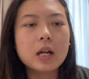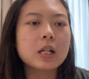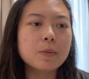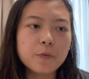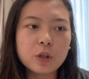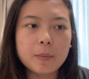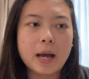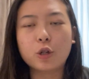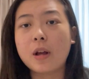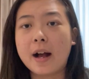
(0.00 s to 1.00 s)
Some of them
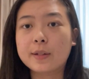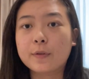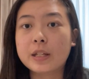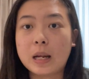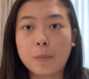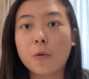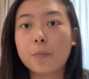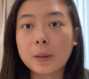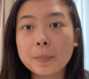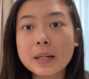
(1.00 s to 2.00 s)
actually ask for a statement of
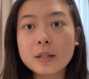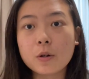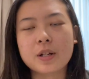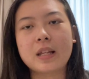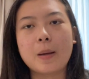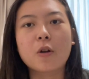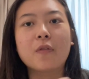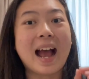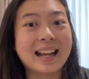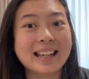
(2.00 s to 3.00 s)
purpose or statement of
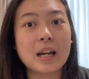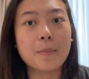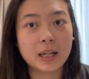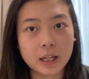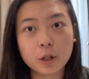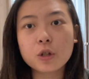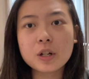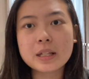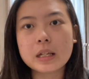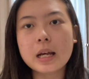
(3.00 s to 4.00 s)
academic
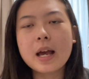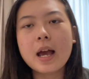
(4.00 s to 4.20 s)
interest,